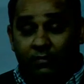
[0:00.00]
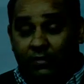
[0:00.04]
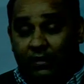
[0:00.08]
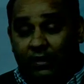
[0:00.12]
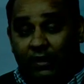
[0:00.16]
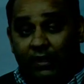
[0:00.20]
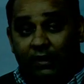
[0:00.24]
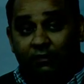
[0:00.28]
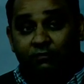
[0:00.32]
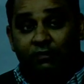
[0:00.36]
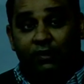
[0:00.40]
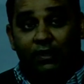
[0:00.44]

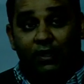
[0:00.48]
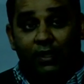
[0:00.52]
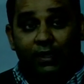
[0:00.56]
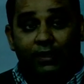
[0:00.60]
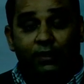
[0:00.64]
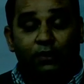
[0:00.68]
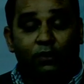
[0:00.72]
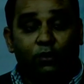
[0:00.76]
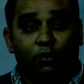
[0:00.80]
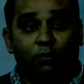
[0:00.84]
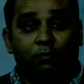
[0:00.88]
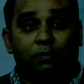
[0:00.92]
Even
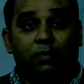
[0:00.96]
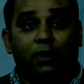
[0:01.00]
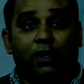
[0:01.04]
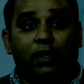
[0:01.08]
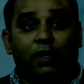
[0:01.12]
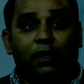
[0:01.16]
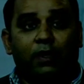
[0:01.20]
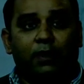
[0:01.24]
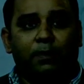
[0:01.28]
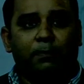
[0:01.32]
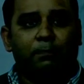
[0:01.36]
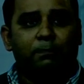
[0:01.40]

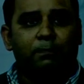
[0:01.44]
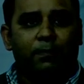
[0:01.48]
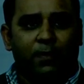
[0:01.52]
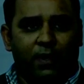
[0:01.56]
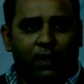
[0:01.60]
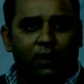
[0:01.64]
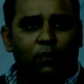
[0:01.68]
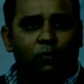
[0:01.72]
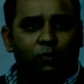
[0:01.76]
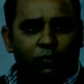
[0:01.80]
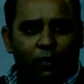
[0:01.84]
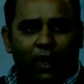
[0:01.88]

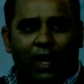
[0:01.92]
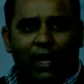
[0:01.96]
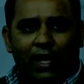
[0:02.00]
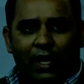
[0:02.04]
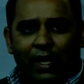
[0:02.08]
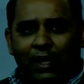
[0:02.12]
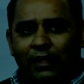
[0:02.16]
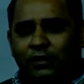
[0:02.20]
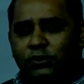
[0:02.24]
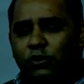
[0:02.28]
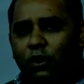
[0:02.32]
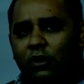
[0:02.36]

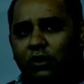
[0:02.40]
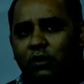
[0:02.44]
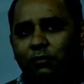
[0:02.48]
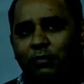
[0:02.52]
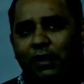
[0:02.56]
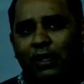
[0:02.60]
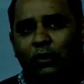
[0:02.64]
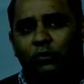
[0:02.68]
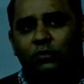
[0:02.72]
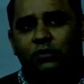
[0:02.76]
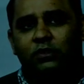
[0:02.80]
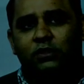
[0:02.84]
I'll talk
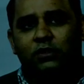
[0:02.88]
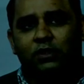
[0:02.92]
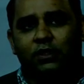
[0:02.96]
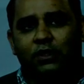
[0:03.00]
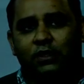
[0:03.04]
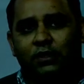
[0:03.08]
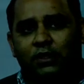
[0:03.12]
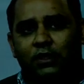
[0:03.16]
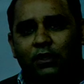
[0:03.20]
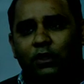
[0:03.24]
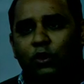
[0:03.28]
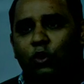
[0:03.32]
about
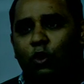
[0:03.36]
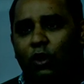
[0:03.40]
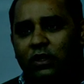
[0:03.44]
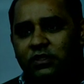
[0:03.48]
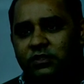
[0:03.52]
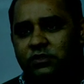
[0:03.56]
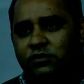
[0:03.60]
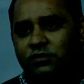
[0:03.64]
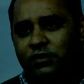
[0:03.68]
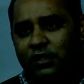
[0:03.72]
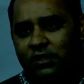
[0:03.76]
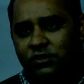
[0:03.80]
the
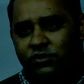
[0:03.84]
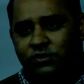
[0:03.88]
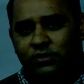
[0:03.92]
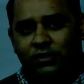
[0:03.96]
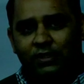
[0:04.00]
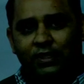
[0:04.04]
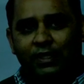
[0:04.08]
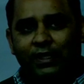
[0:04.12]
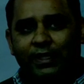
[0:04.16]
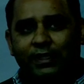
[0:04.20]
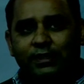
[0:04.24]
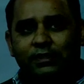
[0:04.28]
cost
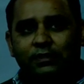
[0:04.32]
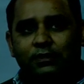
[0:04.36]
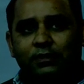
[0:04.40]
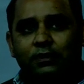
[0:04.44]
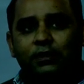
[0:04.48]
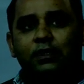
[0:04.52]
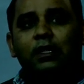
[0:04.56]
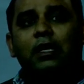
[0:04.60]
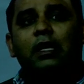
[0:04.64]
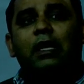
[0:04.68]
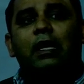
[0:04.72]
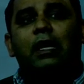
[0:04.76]
structure
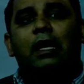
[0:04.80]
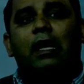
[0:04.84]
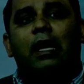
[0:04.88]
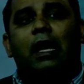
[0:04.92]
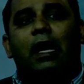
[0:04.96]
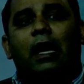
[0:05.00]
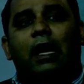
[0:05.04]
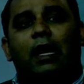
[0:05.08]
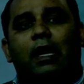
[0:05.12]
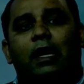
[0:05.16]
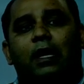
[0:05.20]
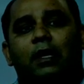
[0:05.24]
later.
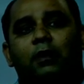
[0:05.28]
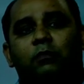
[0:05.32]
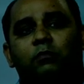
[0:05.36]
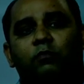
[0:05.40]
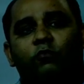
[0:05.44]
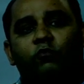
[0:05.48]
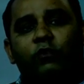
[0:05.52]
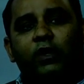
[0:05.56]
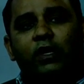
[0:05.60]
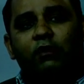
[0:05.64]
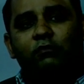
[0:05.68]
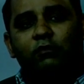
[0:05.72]

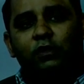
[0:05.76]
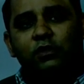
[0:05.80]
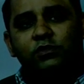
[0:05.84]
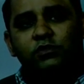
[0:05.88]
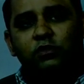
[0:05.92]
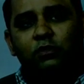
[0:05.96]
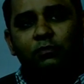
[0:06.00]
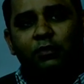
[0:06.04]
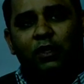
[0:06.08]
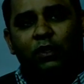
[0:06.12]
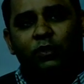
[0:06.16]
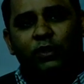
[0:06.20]
We have
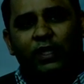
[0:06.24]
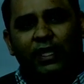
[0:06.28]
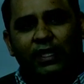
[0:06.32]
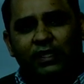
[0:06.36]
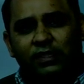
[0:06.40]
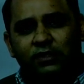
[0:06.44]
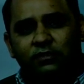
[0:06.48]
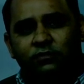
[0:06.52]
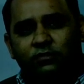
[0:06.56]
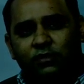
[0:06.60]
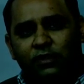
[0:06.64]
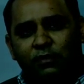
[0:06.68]
also about
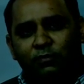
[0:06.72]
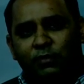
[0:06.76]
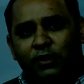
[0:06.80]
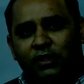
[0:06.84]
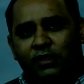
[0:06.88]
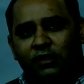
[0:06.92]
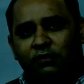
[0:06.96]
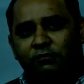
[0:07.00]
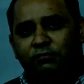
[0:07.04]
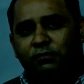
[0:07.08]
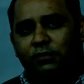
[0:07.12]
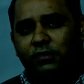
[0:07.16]
83
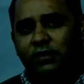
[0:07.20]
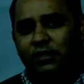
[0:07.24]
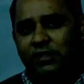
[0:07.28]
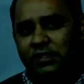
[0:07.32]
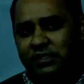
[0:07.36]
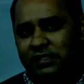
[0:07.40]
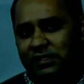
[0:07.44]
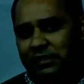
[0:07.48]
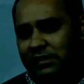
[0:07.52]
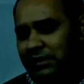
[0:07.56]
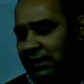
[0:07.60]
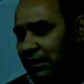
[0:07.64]
million for
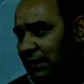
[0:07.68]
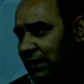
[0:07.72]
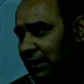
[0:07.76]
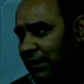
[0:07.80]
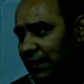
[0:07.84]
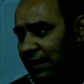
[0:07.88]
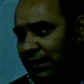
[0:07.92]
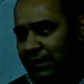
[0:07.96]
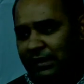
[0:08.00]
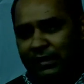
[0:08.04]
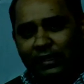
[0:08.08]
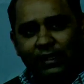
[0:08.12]
Digital
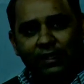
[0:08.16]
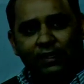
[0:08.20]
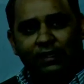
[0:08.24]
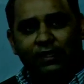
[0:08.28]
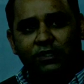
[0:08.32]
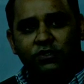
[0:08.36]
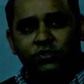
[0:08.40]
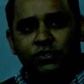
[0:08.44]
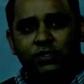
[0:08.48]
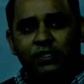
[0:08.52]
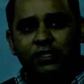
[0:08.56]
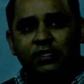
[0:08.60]
India
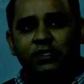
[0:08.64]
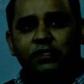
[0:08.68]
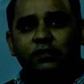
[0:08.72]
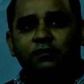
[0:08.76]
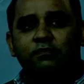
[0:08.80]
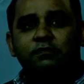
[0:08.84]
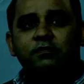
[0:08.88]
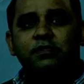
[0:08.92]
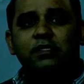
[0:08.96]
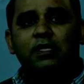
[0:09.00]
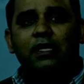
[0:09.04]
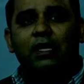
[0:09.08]

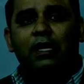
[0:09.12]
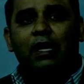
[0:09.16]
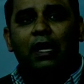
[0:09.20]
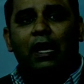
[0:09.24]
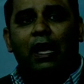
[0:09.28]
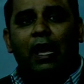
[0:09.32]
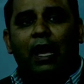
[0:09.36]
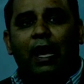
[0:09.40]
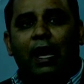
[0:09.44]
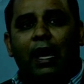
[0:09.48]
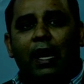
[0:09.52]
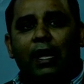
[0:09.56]
initiatives,
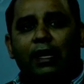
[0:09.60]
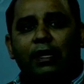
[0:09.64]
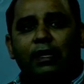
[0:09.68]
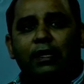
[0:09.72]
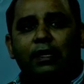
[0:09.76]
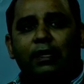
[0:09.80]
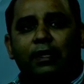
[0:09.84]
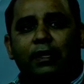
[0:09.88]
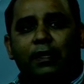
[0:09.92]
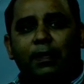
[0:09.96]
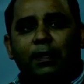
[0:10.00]
and